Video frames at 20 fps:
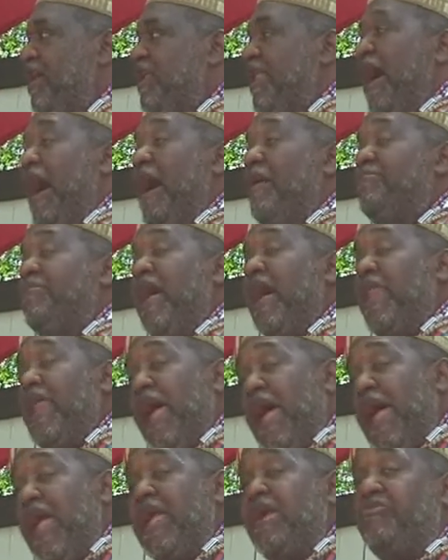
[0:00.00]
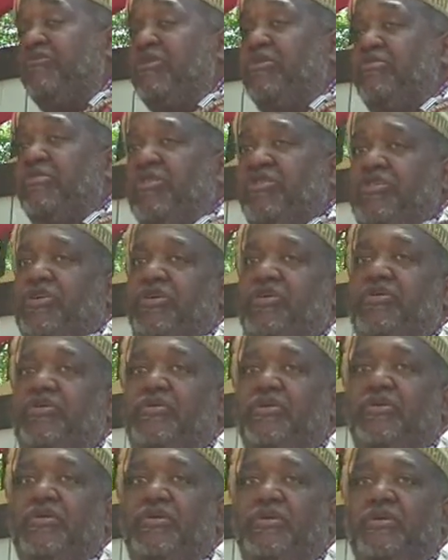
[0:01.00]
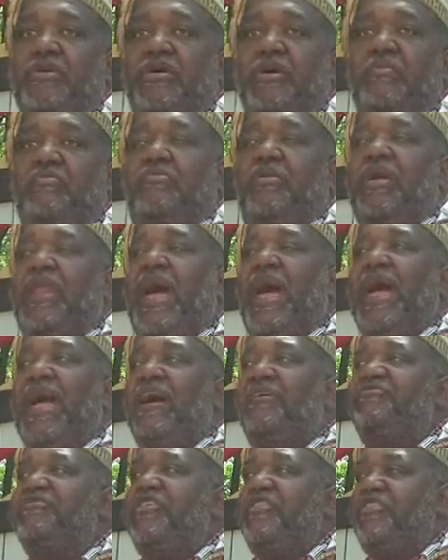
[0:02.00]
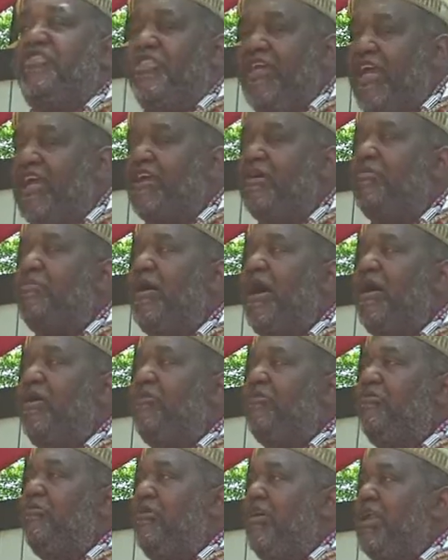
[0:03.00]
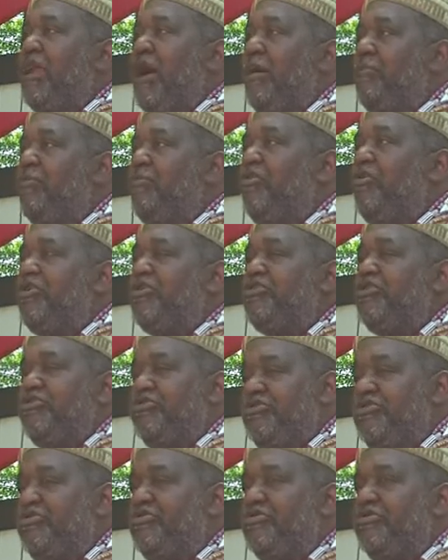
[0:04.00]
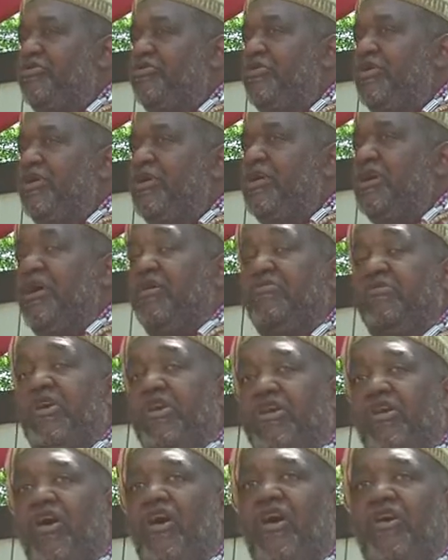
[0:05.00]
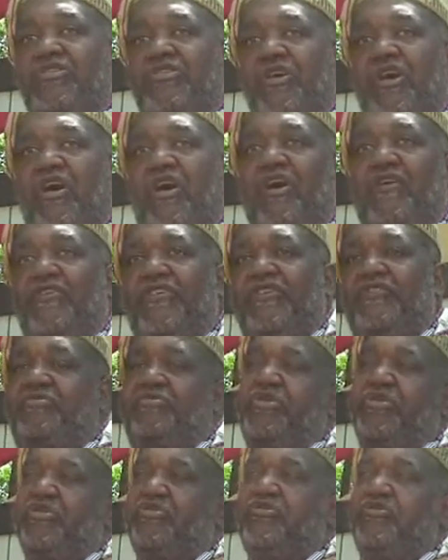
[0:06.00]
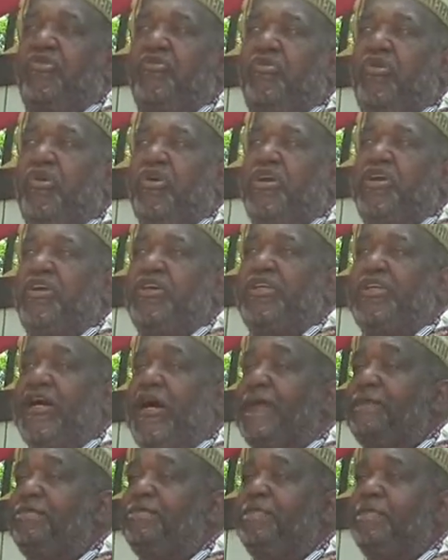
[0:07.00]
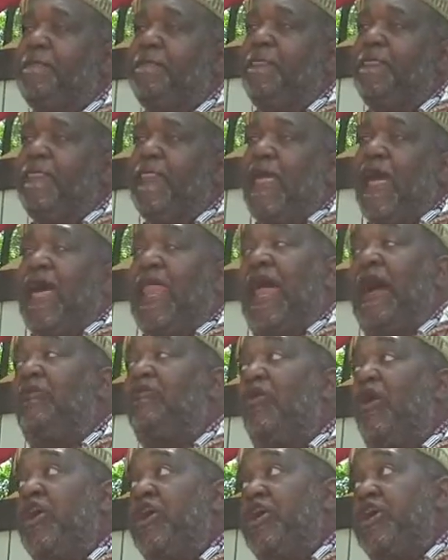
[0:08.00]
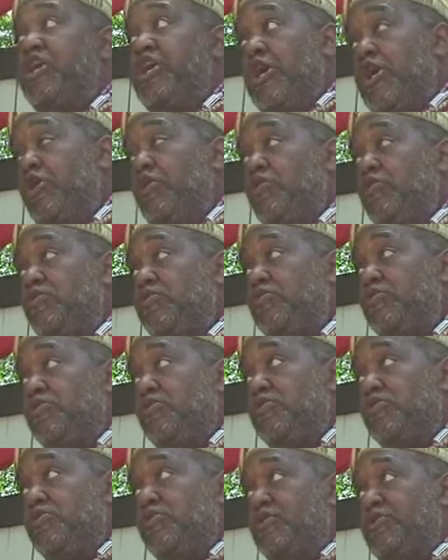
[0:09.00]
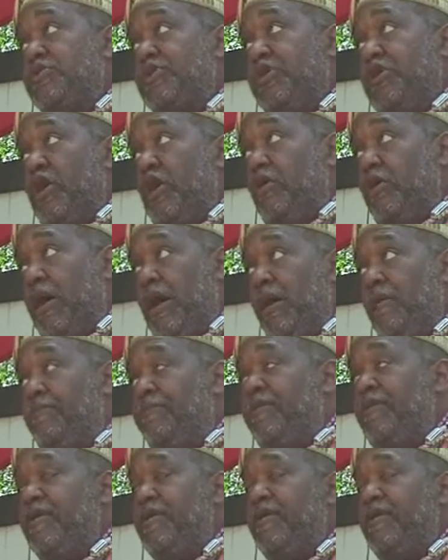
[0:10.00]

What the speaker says: Now, I'm not angry with you, but I have to think about what I'm going to do in regard to all this beautiful work you've done. And I want you to go up